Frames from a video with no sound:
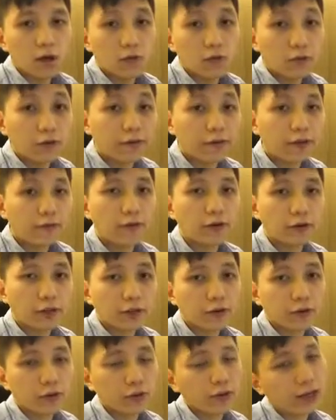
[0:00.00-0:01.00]
Without
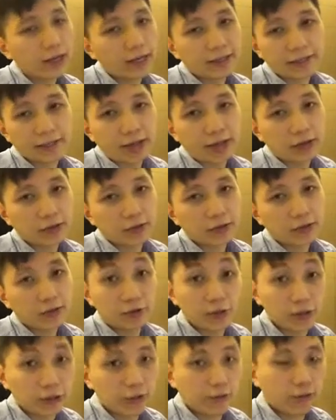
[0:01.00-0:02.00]
further ado, let's start to
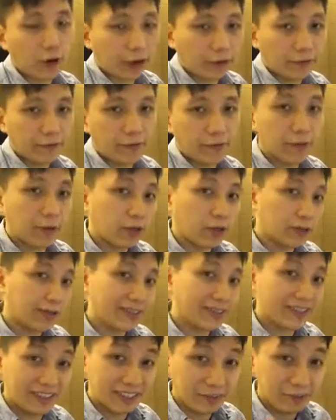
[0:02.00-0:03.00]
derive it because
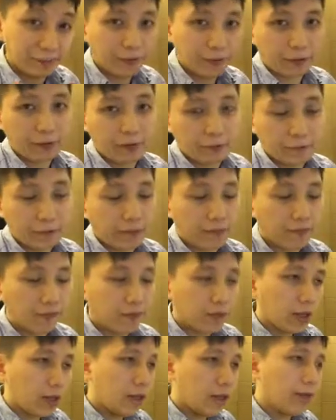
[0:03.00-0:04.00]
this is very fun.
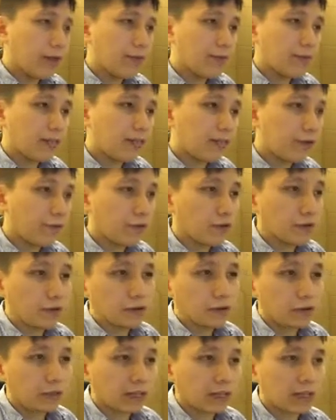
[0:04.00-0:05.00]
Let me give you
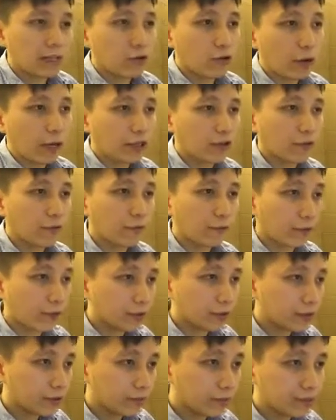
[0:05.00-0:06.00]
the equation
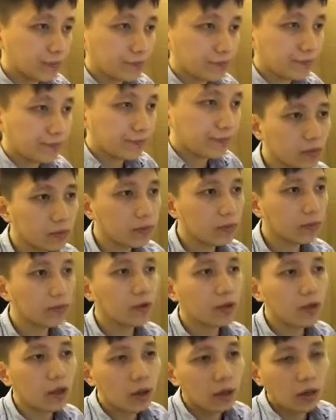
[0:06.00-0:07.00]
first.
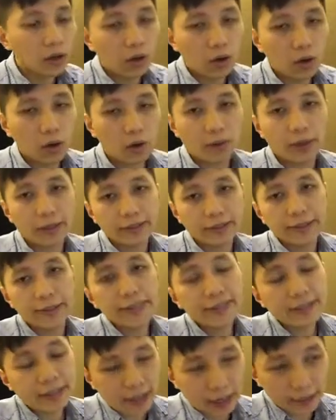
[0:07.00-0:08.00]
Alright,
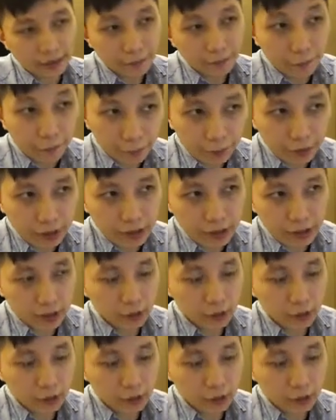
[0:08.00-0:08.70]
these are the three